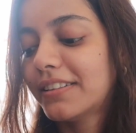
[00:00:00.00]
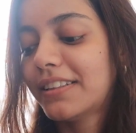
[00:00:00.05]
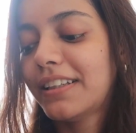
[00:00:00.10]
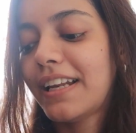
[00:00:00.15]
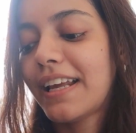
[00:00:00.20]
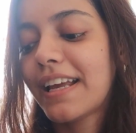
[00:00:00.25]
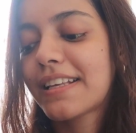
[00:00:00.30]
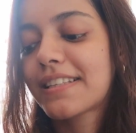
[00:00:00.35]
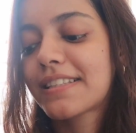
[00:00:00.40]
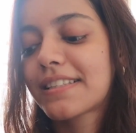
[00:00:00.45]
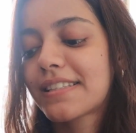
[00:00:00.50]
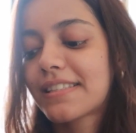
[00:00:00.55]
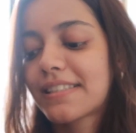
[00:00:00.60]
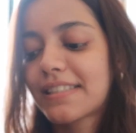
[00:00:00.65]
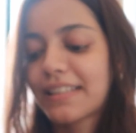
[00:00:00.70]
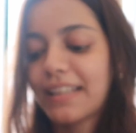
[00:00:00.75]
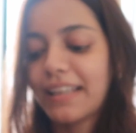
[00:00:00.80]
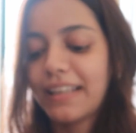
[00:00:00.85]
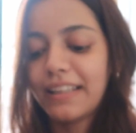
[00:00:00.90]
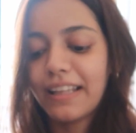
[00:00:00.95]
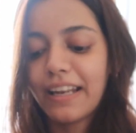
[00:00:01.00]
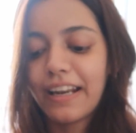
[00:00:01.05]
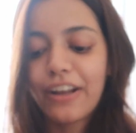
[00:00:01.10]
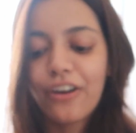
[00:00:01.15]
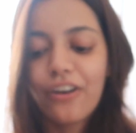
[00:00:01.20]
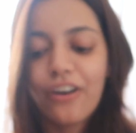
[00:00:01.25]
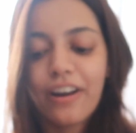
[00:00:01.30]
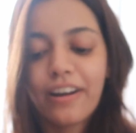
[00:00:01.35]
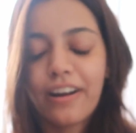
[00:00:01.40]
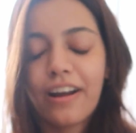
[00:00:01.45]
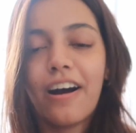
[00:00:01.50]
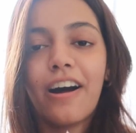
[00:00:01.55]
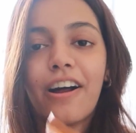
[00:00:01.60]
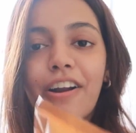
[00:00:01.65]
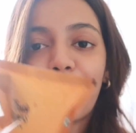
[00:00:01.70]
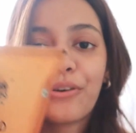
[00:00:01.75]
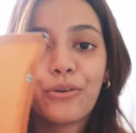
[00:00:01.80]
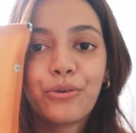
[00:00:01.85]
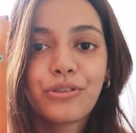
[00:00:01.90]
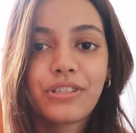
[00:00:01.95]
The next thing that I got
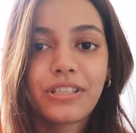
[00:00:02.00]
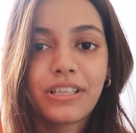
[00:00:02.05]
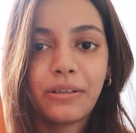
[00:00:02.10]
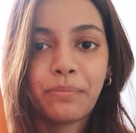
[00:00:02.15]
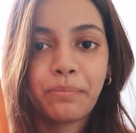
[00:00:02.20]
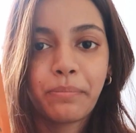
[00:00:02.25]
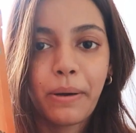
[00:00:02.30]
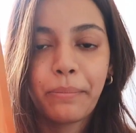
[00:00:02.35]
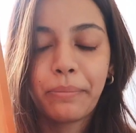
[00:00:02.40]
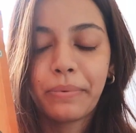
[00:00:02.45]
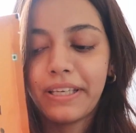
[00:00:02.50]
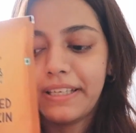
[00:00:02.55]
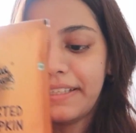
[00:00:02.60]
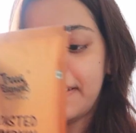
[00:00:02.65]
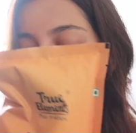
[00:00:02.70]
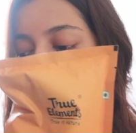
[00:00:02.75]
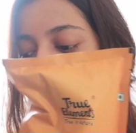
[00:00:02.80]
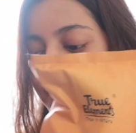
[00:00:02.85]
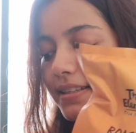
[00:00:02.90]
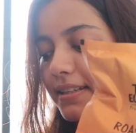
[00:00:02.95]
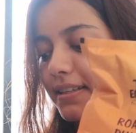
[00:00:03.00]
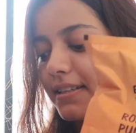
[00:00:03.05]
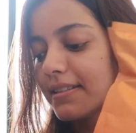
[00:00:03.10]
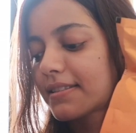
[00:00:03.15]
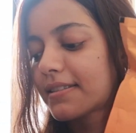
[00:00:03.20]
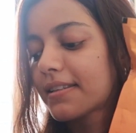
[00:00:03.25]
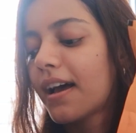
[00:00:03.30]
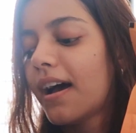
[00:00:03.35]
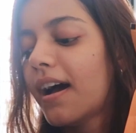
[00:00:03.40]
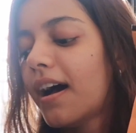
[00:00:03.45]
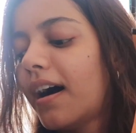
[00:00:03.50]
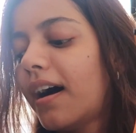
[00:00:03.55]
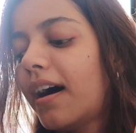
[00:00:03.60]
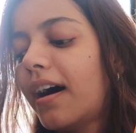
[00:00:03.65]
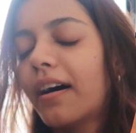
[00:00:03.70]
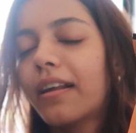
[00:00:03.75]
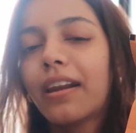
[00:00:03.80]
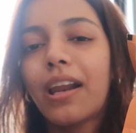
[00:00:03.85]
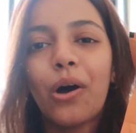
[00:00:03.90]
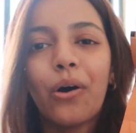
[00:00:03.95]
are roasted pumpkin seeds.
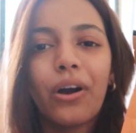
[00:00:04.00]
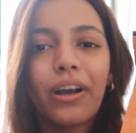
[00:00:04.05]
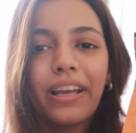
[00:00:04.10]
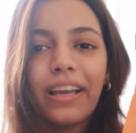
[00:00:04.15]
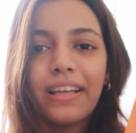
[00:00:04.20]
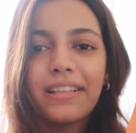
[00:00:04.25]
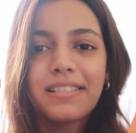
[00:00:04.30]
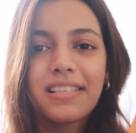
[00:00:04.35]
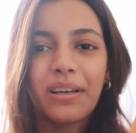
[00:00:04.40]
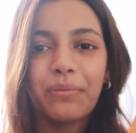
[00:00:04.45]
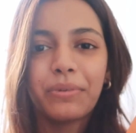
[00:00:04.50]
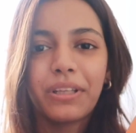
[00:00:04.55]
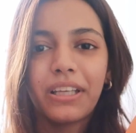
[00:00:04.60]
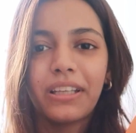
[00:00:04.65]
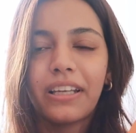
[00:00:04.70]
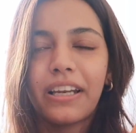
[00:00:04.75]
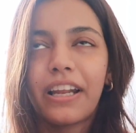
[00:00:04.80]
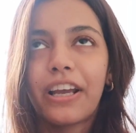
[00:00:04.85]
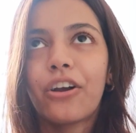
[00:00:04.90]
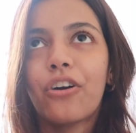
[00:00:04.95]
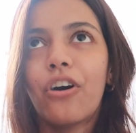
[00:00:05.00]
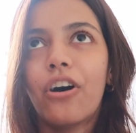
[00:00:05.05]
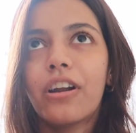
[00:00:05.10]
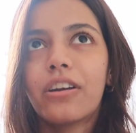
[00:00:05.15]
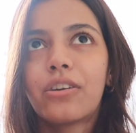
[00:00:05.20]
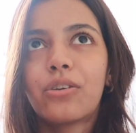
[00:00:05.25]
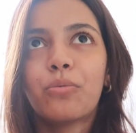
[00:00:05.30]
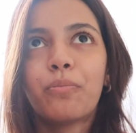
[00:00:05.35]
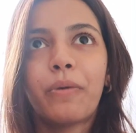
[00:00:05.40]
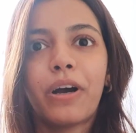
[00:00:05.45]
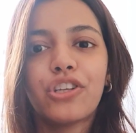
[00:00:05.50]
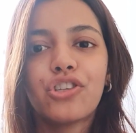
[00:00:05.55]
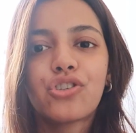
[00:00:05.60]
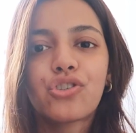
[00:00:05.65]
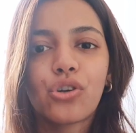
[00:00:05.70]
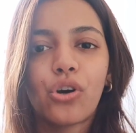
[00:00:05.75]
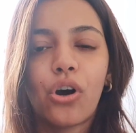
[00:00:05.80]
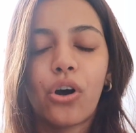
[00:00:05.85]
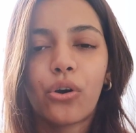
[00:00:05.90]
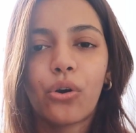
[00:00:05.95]
Now again, something that I got to
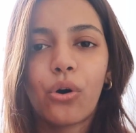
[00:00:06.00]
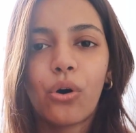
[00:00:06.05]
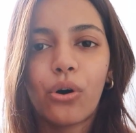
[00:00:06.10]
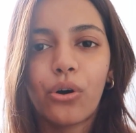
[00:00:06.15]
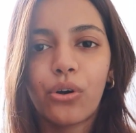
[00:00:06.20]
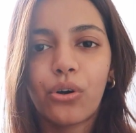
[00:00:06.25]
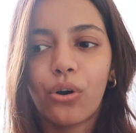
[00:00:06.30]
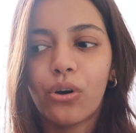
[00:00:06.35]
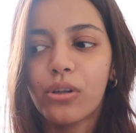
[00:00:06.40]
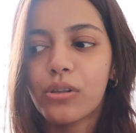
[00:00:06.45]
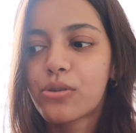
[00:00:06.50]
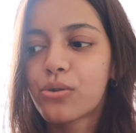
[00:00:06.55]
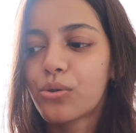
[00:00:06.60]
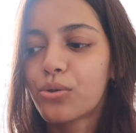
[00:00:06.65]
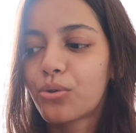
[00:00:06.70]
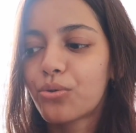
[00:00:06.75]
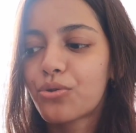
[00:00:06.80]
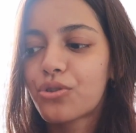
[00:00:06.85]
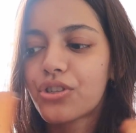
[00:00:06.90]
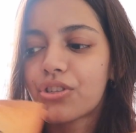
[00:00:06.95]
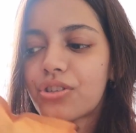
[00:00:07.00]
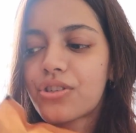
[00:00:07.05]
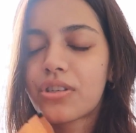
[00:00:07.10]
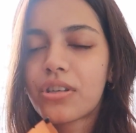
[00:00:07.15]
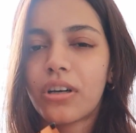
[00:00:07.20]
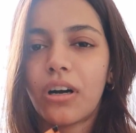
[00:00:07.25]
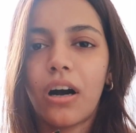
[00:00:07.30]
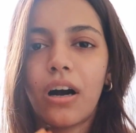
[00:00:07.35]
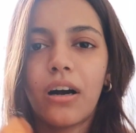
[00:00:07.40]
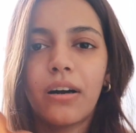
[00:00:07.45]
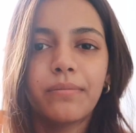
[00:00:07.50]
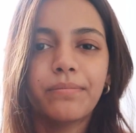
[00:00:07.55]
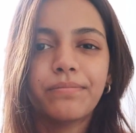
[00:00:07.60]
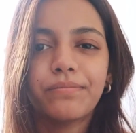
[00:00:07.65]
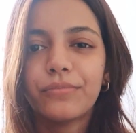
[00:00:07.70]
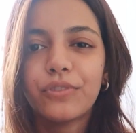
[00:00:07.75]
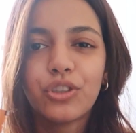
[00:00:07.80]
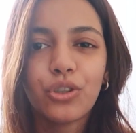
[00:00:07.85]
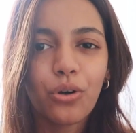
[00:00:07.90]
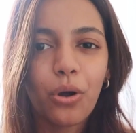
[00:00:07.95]
munch on, or also to just
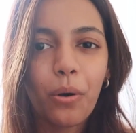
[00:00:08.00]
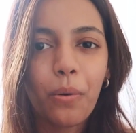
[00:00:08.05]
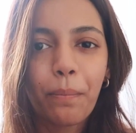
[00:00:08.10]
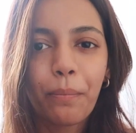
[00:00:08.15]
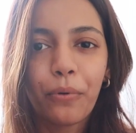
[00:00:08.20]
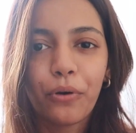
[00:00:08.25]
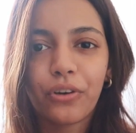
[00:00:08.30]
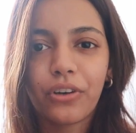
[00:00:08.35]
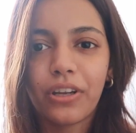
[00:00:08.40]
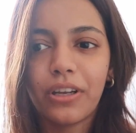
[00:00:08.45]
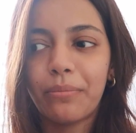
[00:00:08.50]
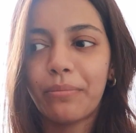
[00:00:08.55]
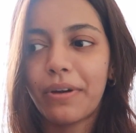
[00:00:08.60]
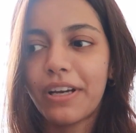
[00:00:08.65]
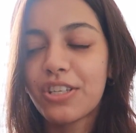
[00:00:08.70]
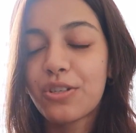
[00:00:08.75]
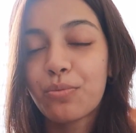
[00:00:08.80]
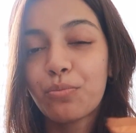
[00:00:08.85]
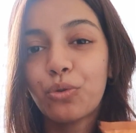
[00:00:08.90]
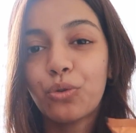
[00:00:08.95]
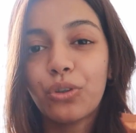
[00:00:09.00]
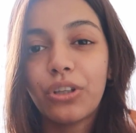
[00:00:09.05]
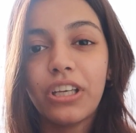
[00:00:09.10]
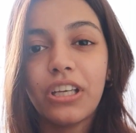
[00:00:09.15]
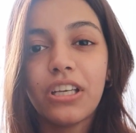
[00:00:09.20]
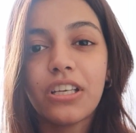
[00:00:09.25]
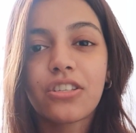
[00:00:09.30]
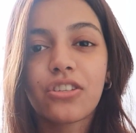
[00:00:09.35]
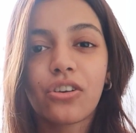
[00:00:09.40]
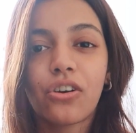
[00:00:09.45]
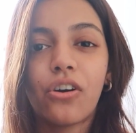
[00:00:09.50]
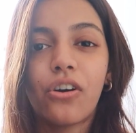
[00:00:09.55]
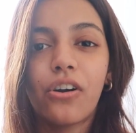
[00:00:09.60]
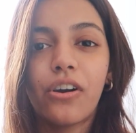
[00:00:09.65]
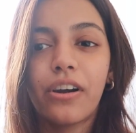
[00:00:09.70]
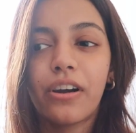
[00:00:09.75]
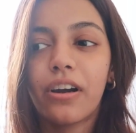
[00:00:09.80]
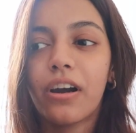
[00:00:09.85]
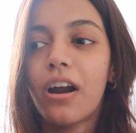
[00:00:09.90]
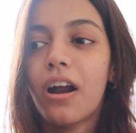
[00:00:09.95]
you know, put in my smoothies
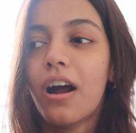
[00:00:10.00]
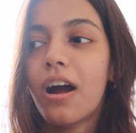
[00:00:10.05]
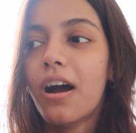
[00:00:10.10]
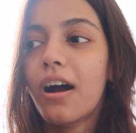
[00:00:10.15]
or